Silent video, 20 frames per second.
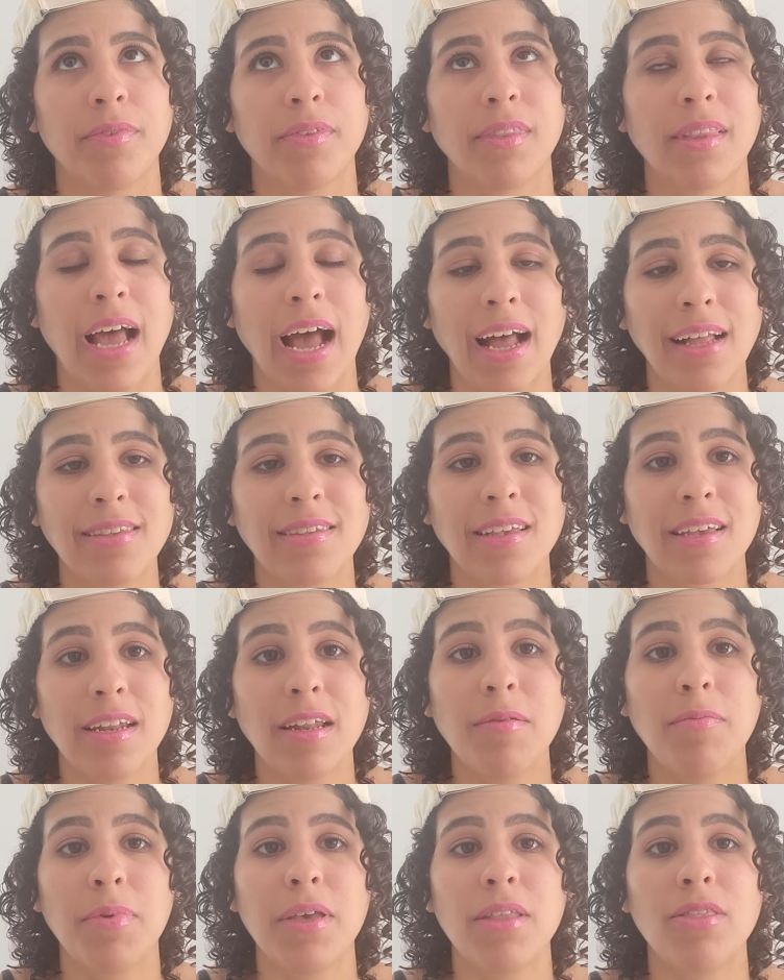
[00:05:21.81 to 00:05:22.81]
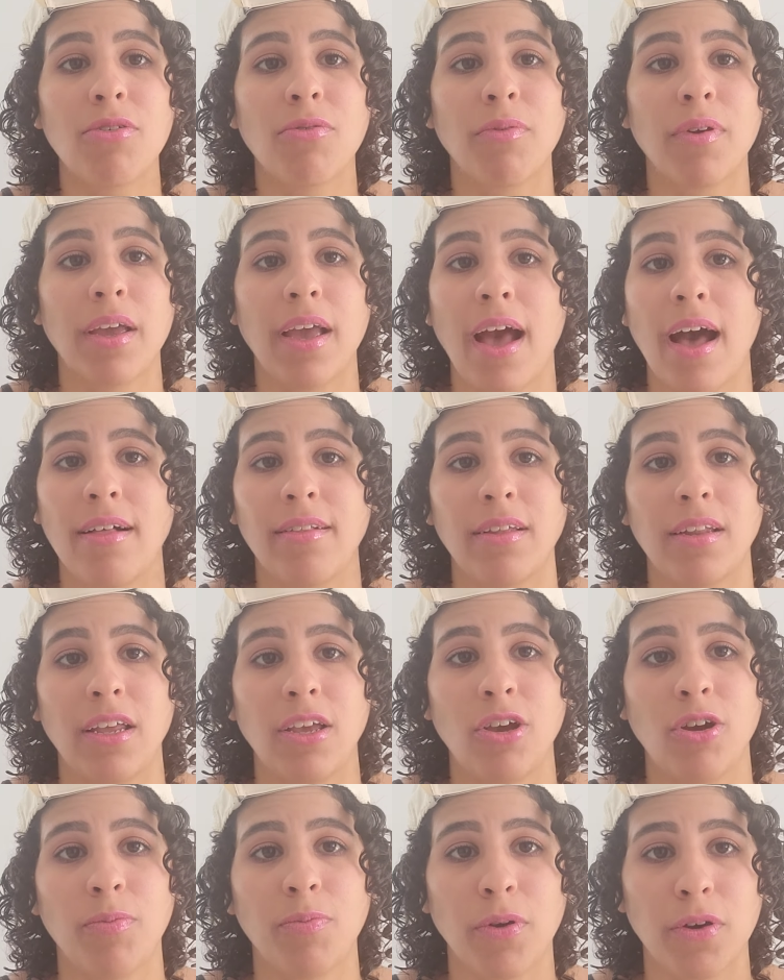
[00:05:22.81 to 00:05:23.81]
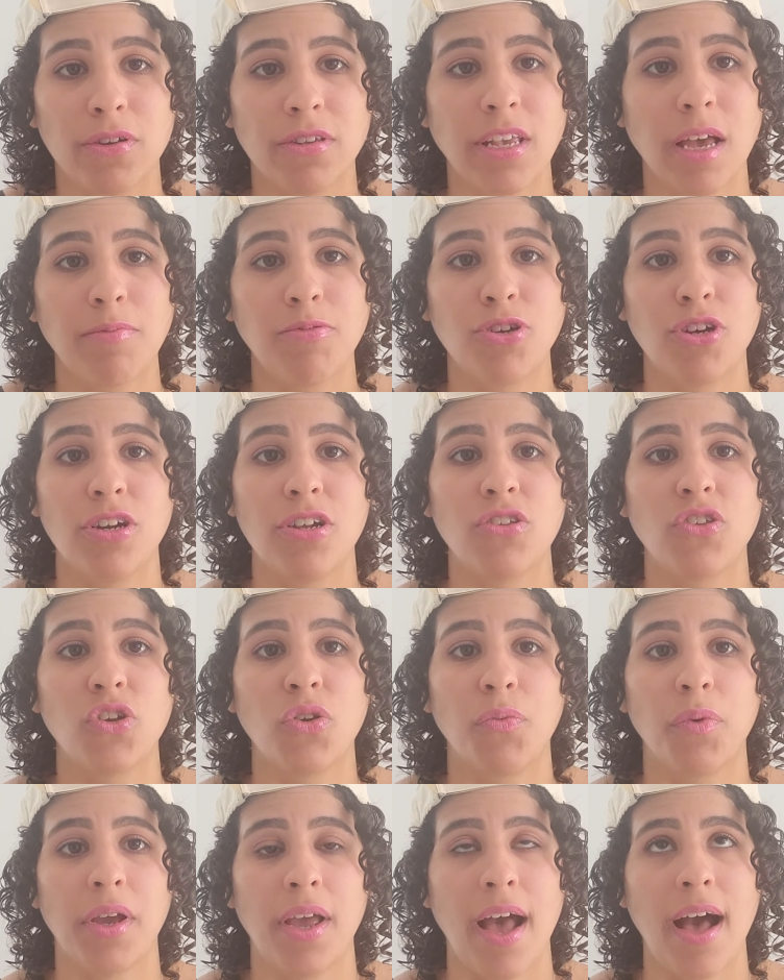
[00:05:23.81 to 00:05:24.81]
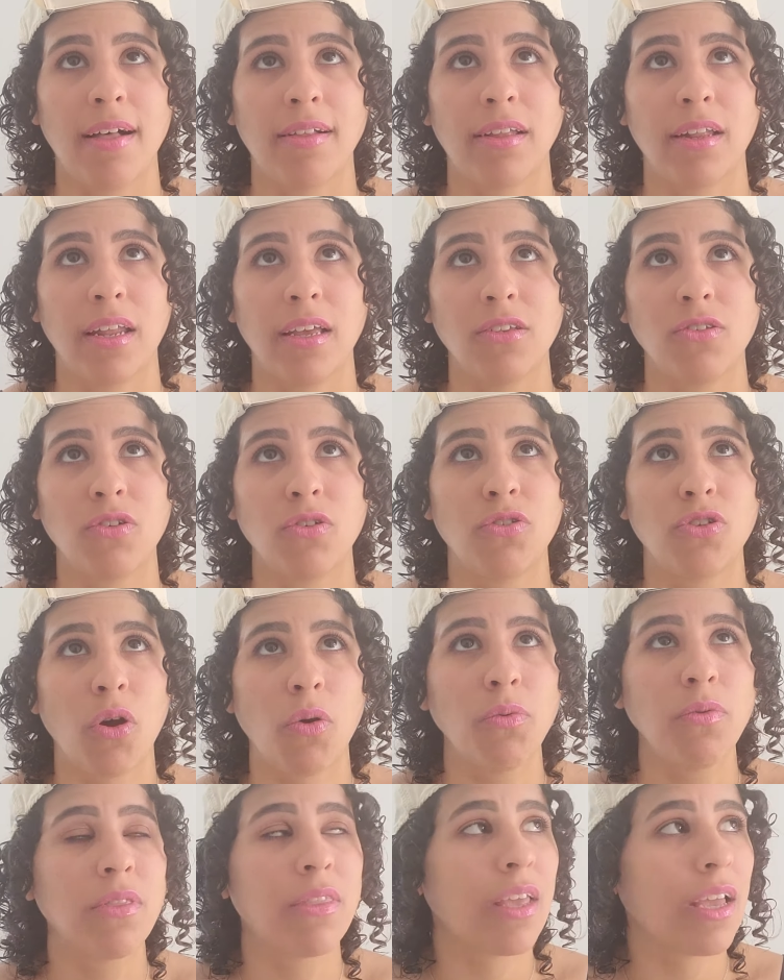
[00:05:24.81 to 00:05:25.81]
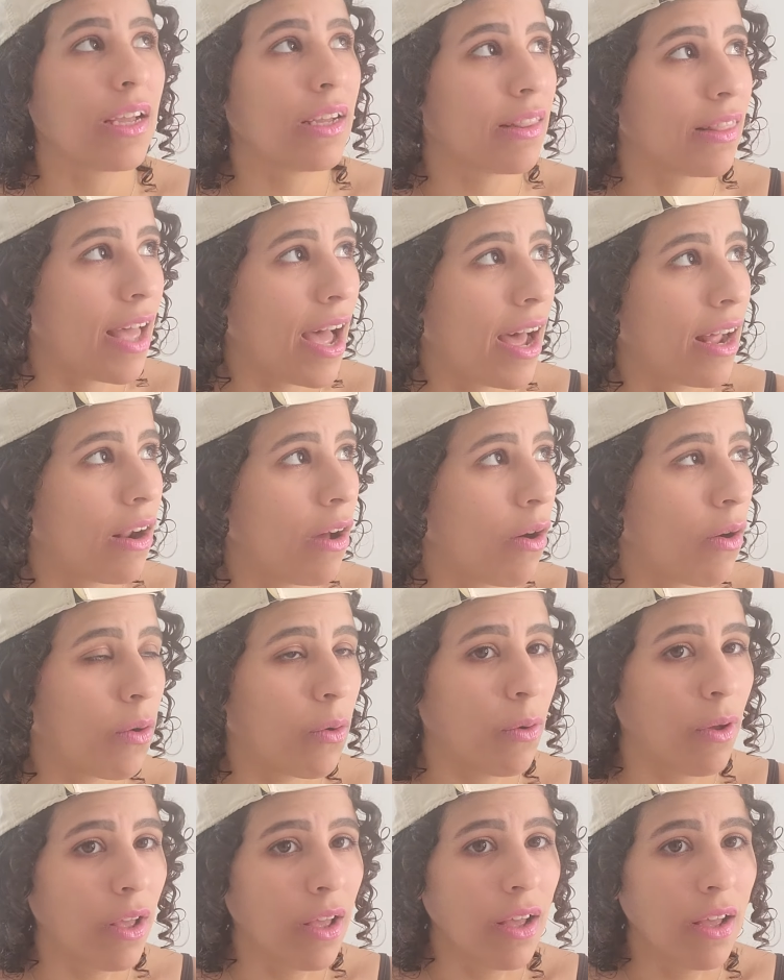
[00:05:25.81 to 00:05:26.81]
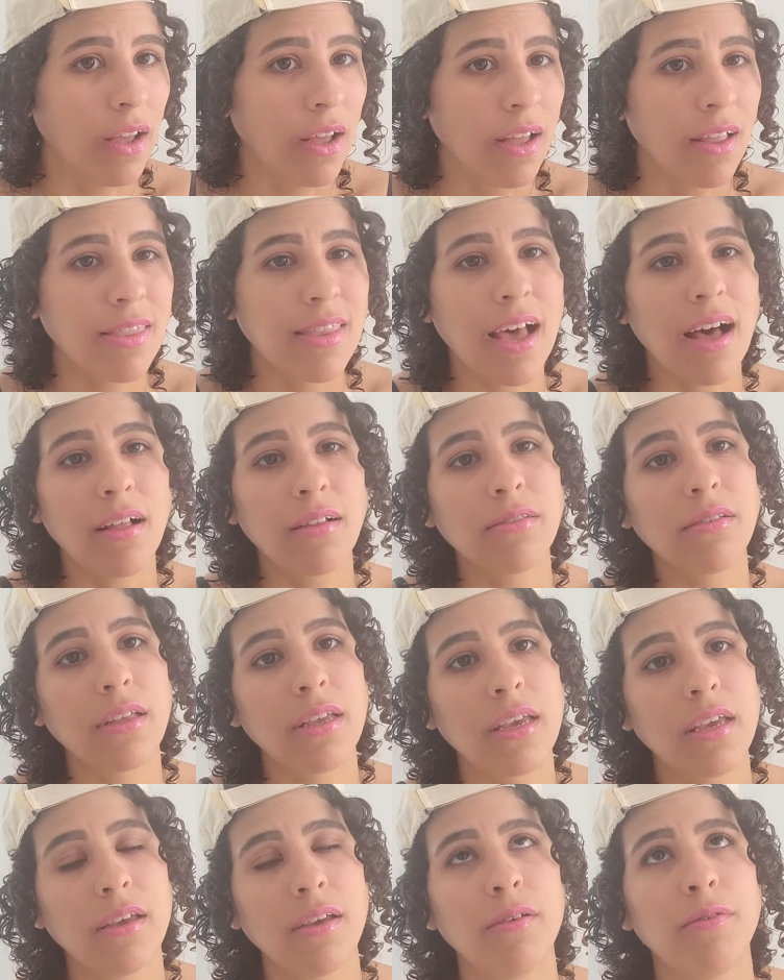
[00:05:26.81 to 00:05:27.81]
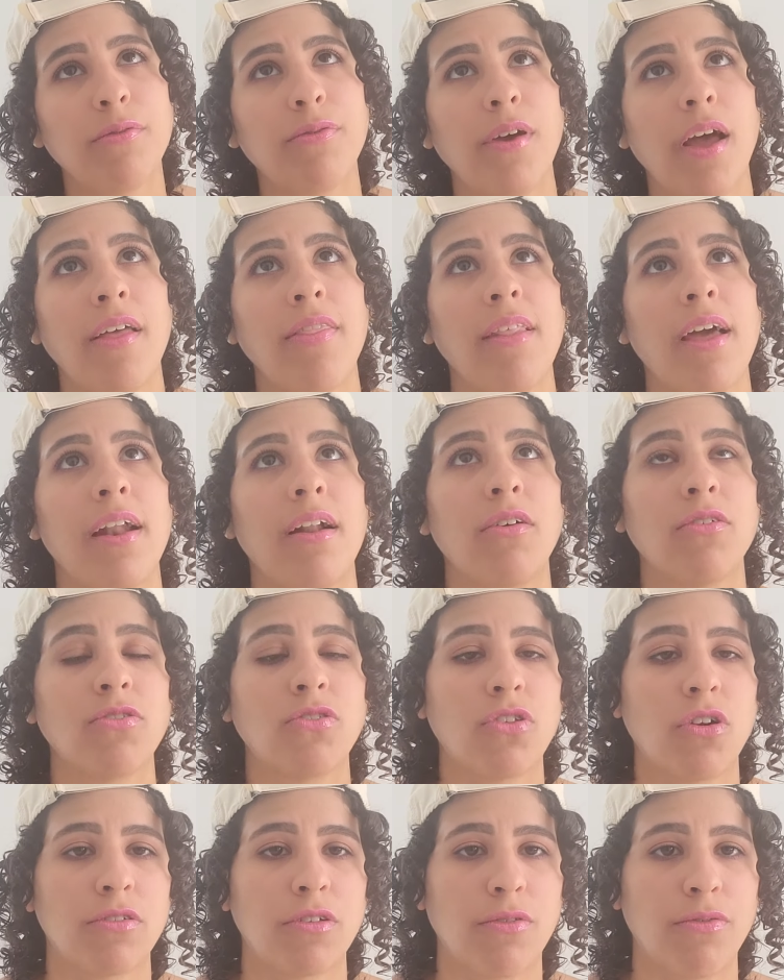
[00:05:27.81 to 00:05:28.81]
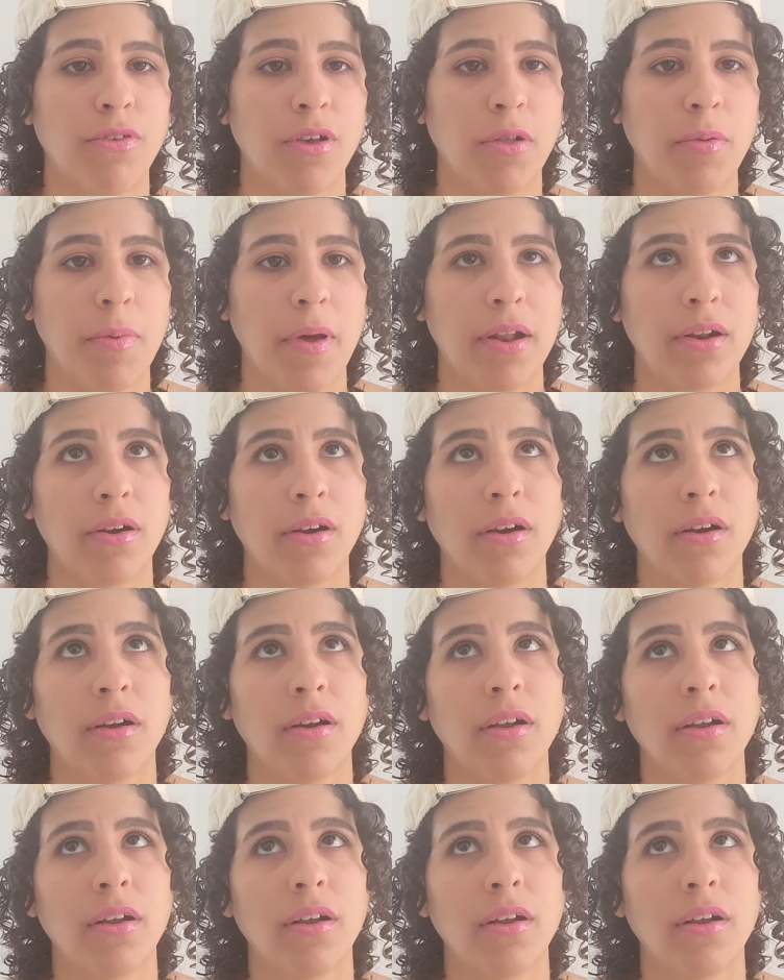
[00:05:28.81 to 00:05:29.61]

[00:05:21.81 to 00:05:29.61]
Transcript: that's going to be the reality. Your perception is your reality. So don't think that, oh, they'll leave and then I'll start to feel better.